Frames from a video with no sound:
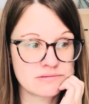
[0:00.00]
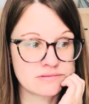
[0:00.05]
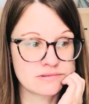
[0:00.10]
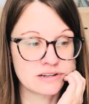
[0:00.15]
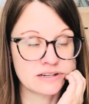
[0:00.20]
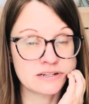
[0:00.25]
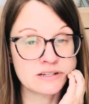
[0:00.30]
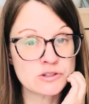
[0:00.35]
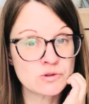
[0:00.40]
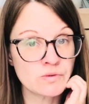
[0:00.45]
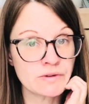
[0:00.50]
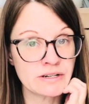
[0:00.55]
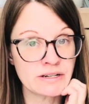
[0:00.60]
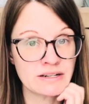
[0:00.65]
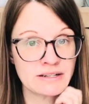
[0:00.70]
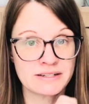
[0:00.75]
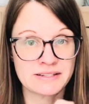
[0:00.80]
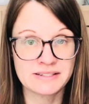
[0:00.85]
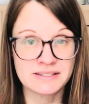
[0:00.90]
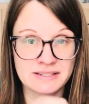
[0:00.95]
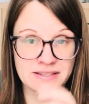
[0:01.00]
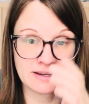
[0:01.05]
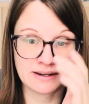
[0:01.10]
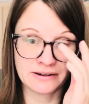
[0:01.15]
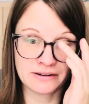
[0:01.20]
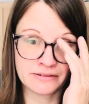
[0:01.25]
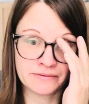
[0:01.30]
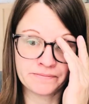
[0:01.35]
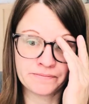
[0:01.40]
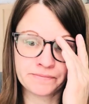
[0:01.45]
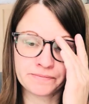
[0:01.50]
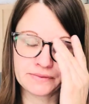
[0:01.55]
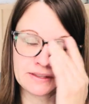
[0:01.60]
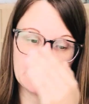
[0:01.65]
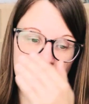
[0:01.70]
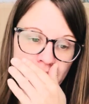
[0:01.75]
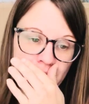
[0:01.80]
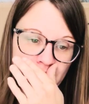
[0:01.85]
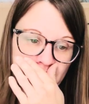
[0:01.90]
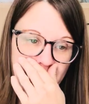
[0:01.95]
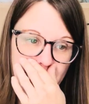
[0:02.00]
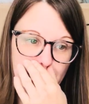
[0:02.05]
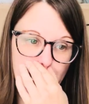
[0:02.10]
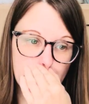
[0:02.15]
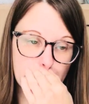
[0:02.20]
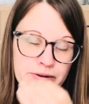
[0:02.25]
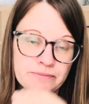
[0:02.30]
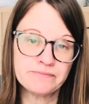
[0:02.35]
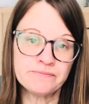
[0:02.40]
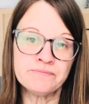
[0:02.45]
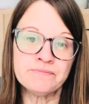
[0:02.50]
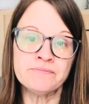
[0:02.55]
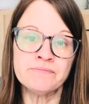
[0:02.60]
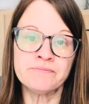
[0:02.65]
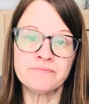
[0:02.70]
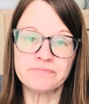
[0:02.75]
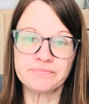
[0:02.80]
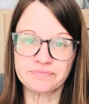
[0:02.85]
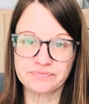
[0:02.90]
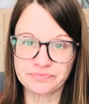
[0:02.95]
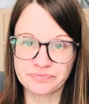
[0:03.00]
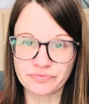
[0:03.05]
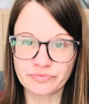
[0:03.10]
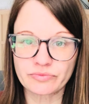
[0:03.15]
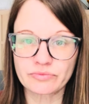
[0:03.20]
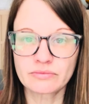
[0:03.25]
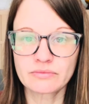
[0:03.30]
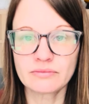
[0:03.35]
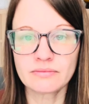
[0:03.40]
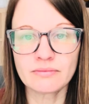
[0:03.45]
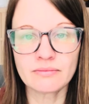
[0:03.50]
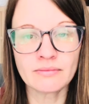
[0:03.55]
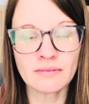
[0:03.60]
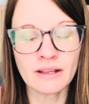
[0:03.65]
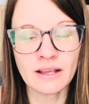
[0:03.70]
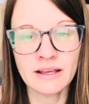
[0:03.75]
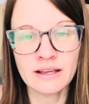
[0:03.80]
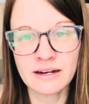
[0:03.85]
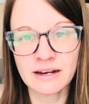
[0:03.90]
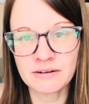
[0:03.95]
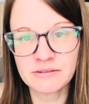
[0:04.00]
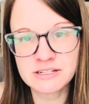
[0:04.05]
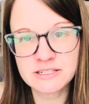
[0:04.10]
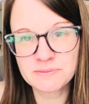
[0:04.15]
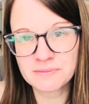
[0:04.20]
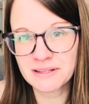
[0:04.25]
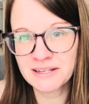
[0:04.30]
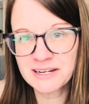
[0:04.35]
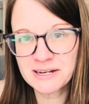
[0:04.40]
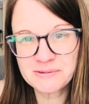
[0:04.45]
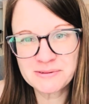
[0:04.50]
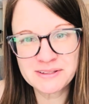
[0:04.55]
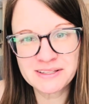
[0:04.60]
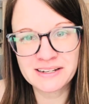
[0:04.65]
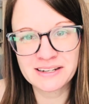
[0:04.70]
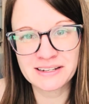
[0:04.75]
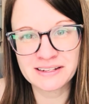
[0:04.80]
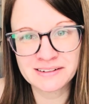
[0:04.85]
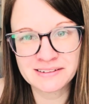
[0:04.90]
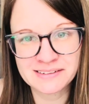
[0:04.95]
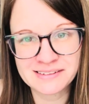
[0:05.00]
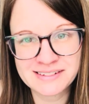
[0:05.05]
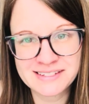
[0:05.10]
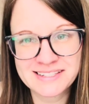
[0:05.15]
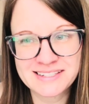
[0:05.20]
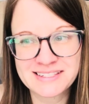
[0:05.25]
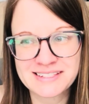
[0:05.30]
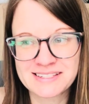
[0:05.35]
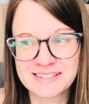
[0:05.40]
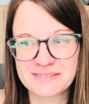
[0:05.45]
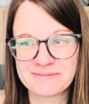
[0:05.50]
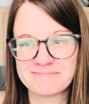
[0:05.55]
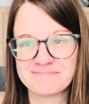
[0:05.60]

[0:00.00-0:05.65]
It is what it is, though. I went there and I was playing with kittens.